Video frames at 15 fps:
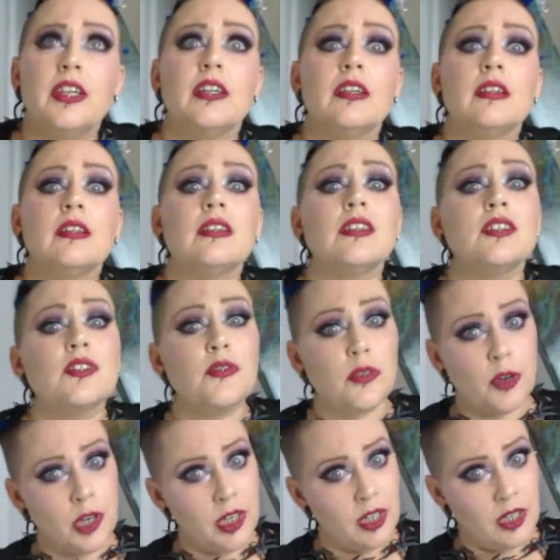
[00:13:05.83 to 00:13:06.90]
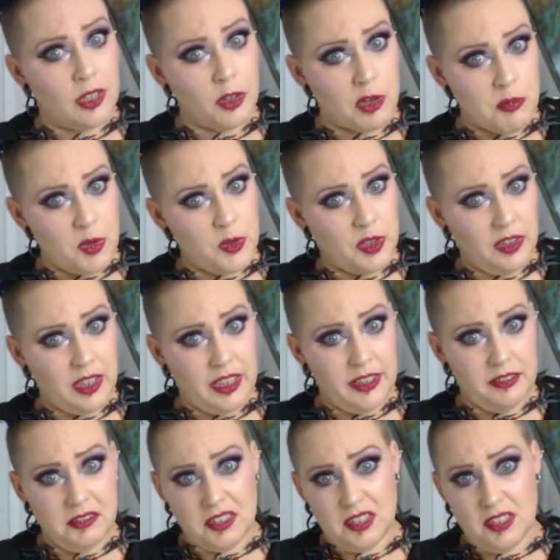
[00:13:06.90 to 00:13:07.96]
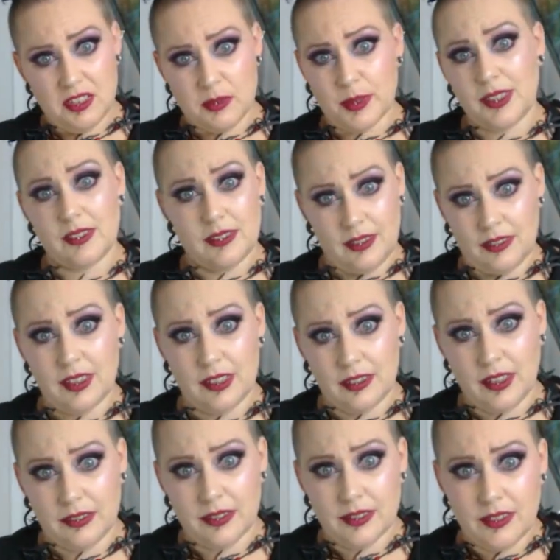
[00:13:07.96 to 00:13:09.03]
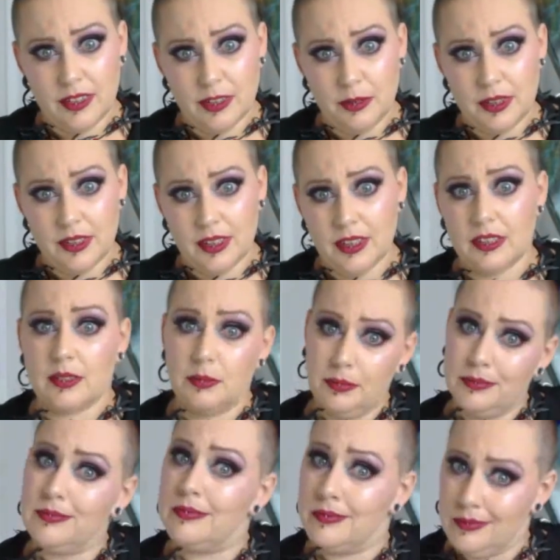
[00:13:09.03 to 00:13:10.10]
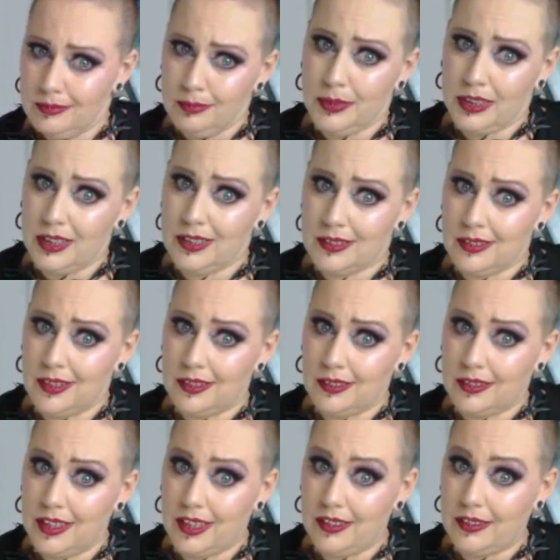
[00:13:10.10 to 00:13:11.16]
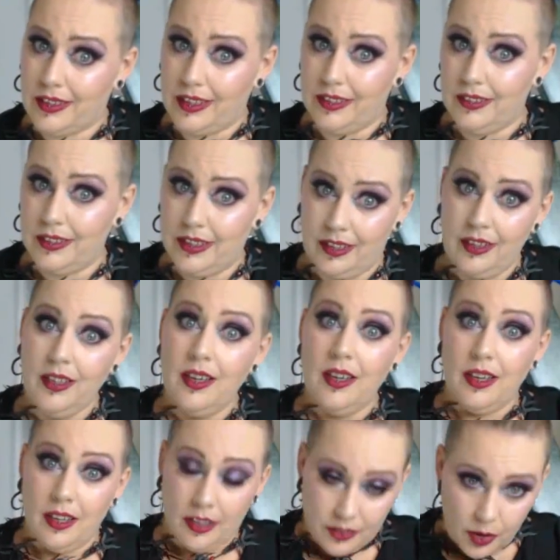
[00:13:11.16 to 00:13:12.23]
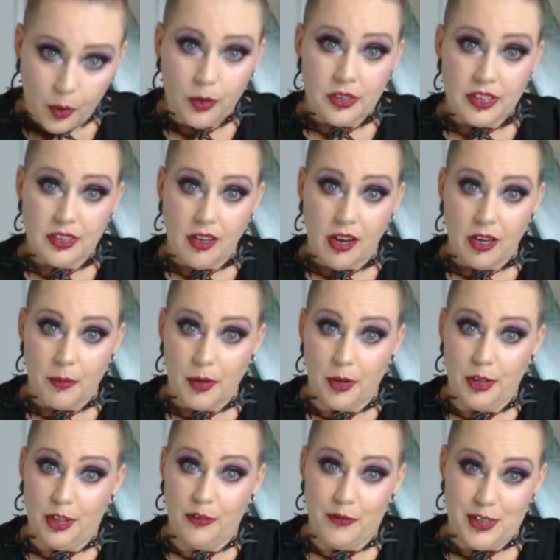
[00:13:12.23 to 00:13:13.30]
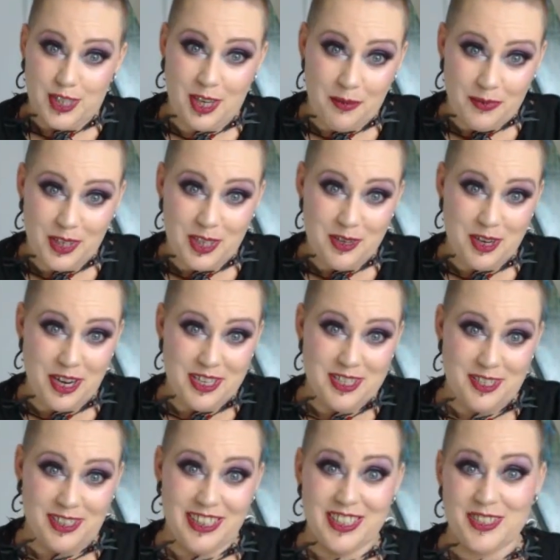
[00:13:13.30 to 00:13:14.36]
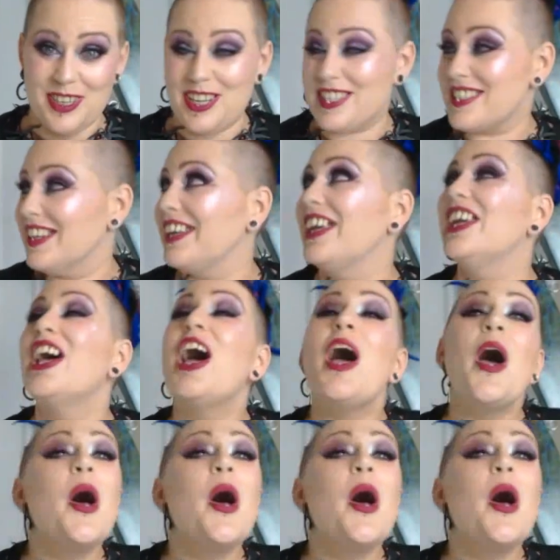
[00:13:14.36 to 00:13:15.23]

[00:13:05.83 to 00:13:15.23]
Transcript: Thank goodness for hormonal IUDs, because now I don't have to deal with that. But that's another thing entirely. I'll totally talk about it if it's something you guys are interested in.